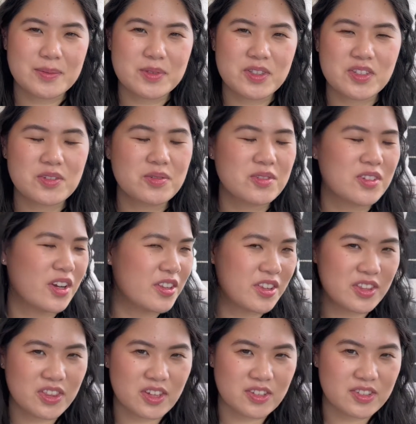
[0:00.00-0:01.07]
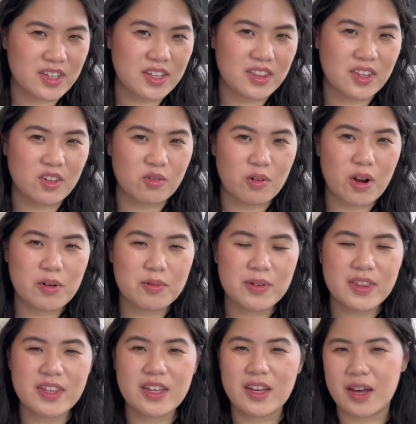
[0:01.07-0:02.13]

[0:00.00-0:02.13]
soon. Not that there's anything wrong with it.